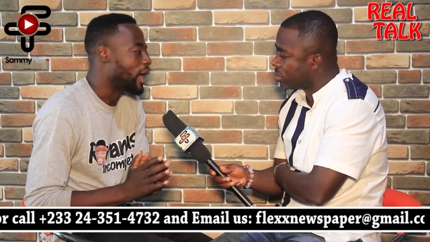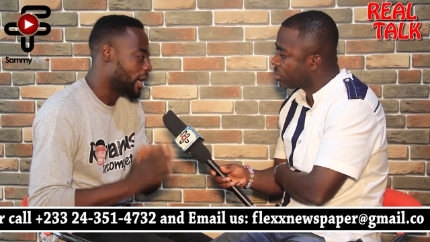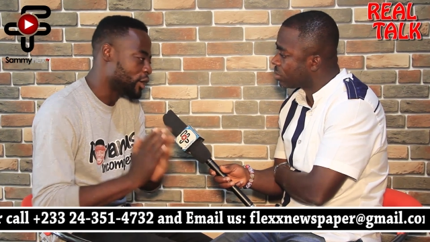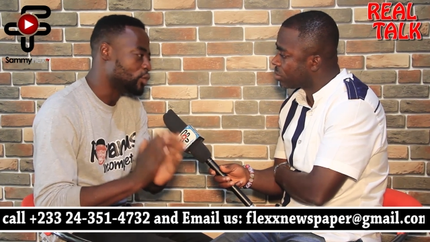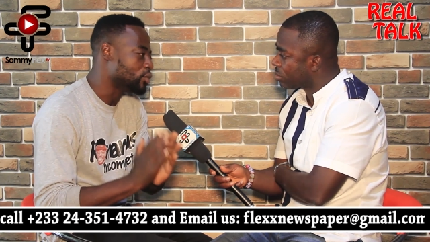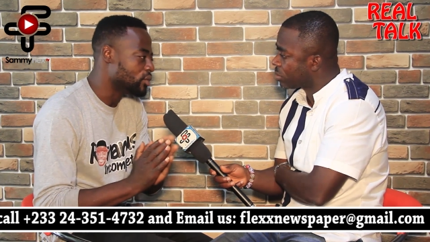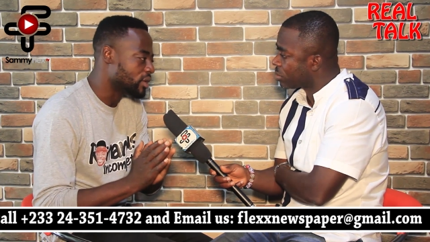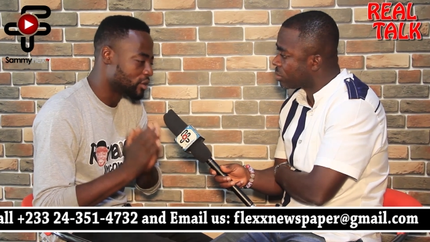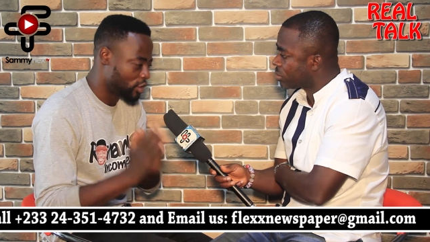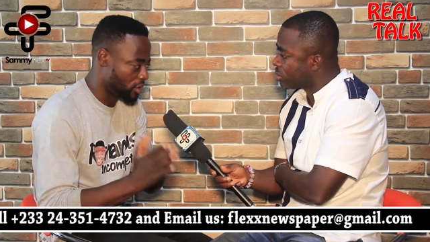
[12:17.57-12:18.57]
Speaker 1: I
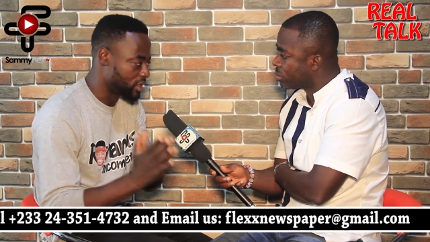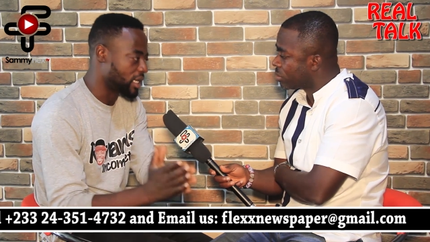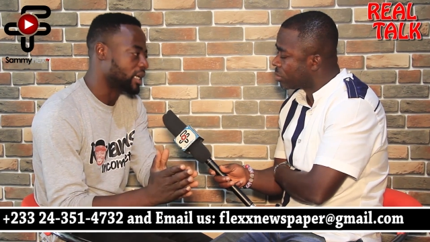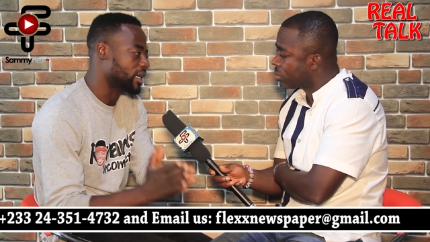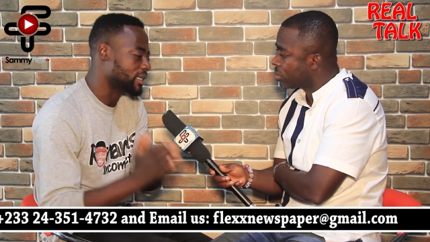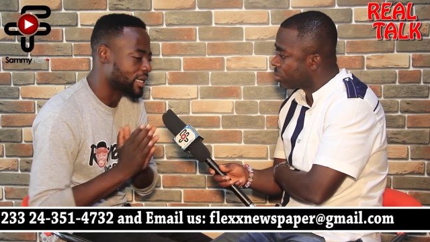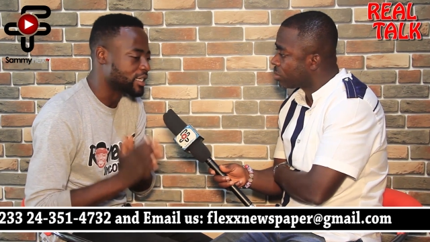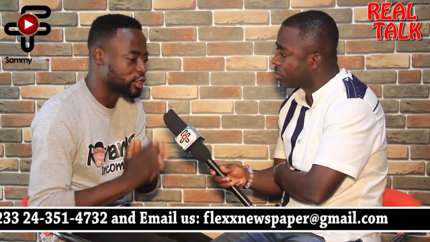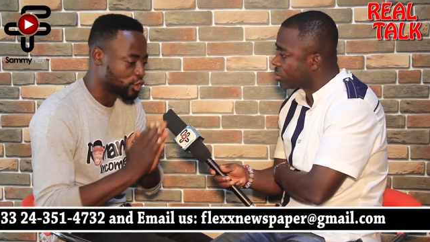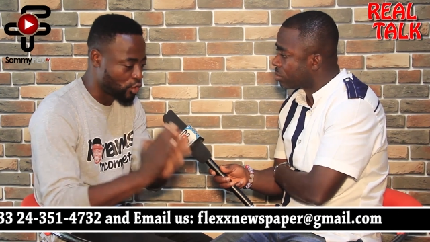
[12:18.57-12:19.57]
do straight jacket. I
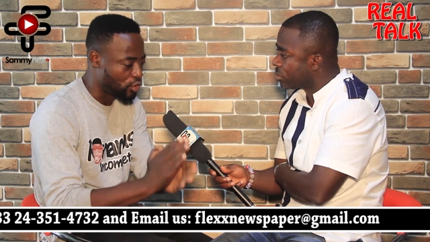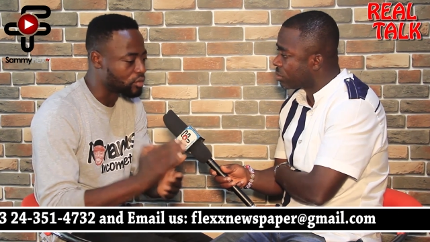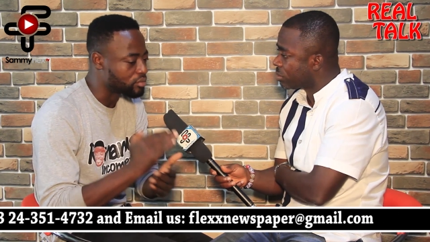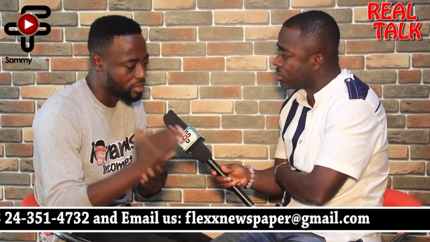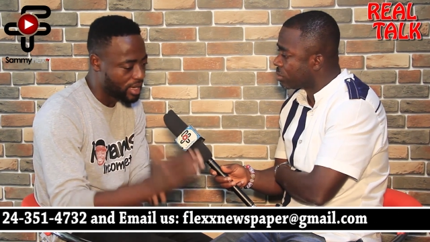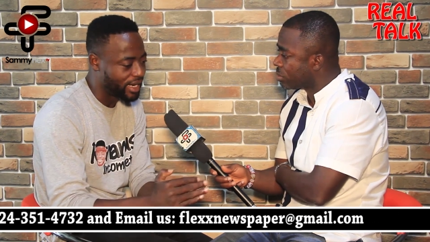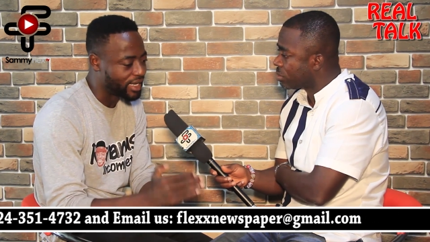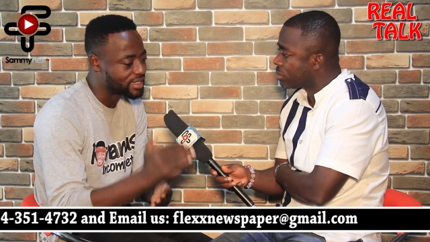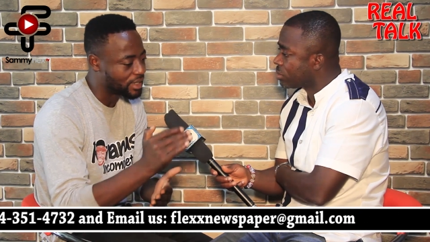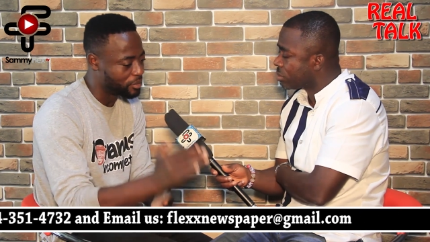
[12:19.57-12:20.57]
just go
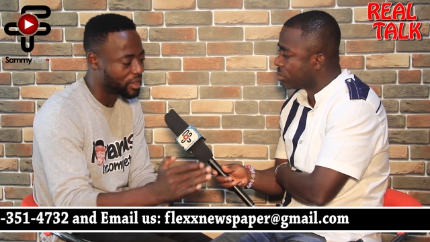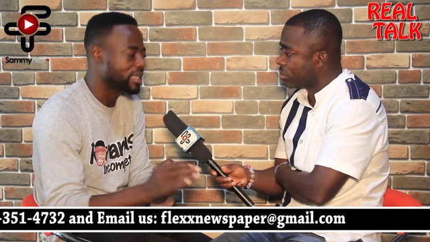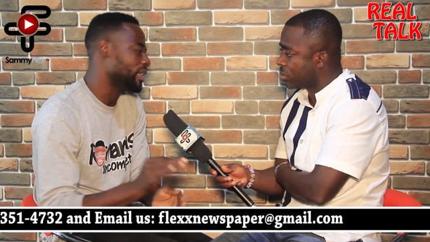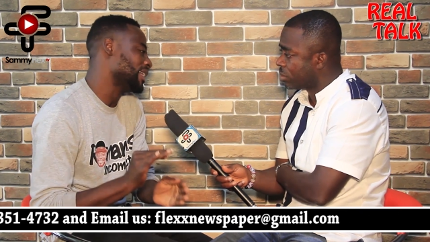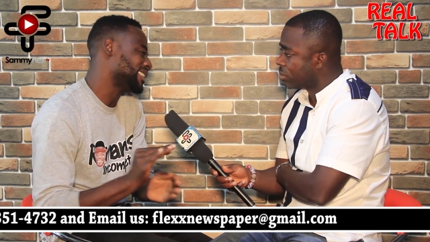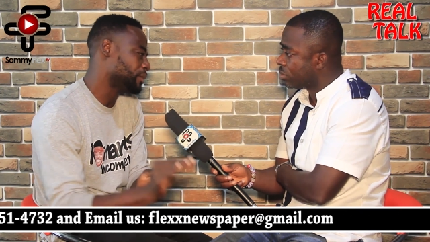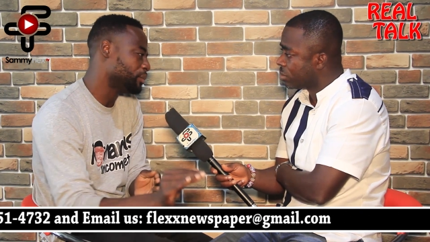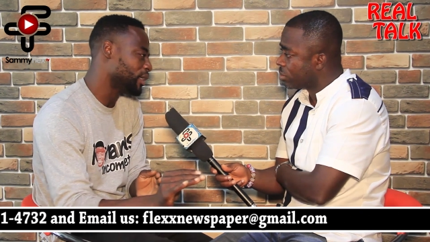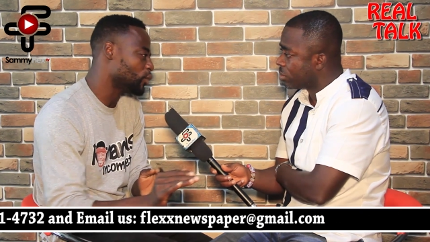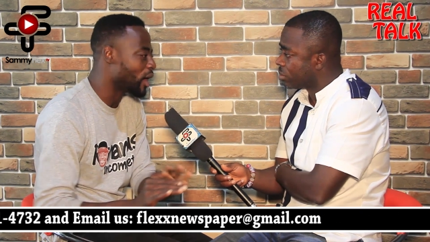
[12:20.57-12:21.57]
next up there and I
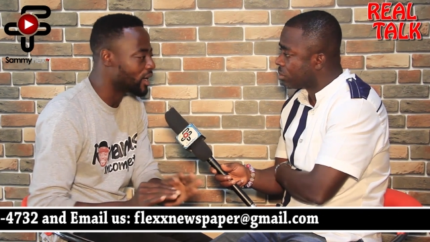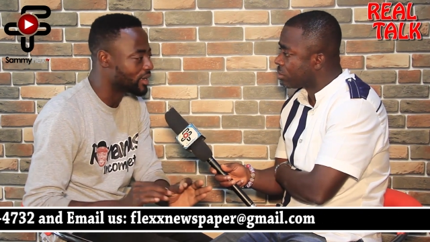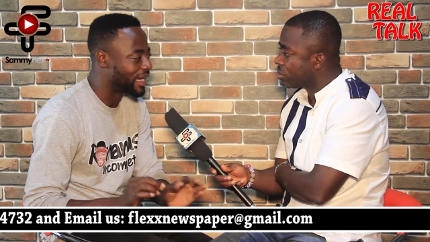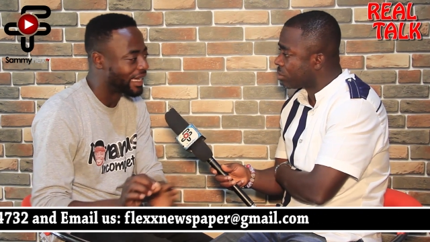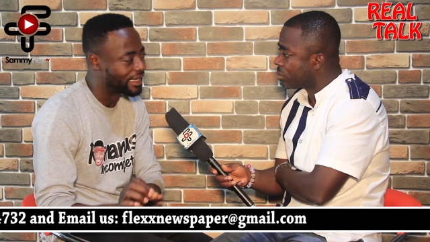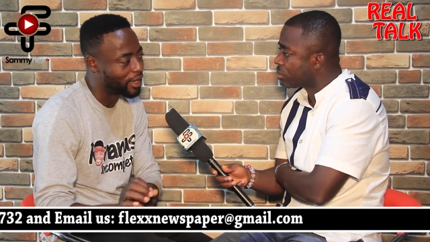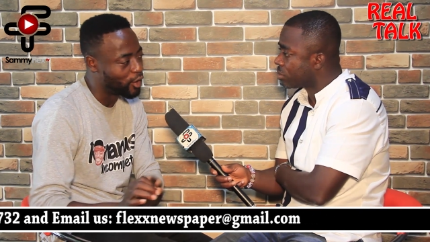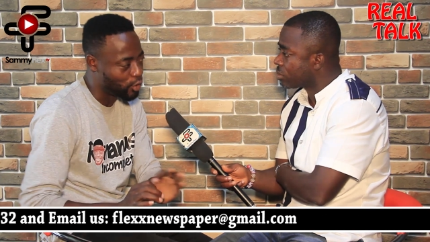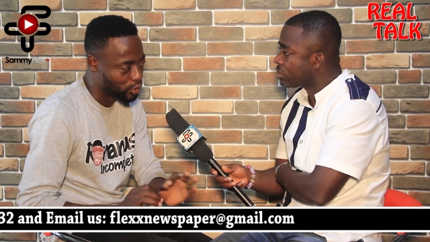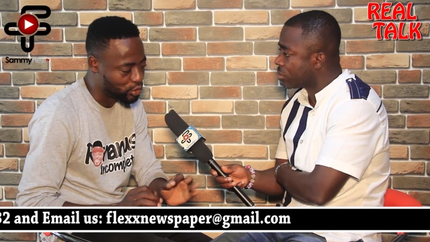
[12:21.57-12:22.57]
chip in one liner
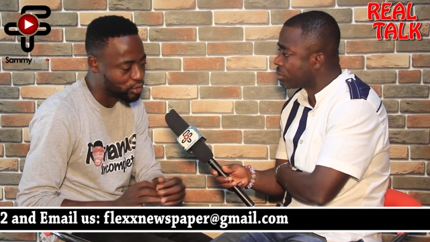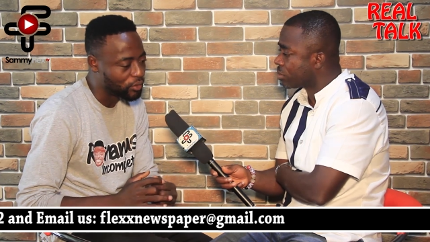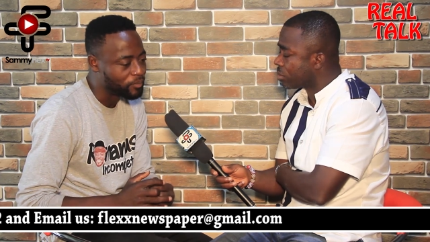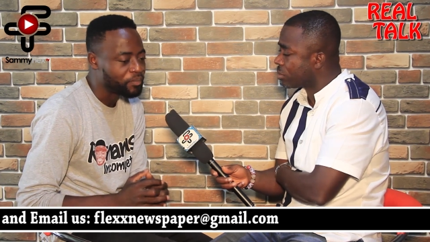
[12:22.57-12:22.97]
or two.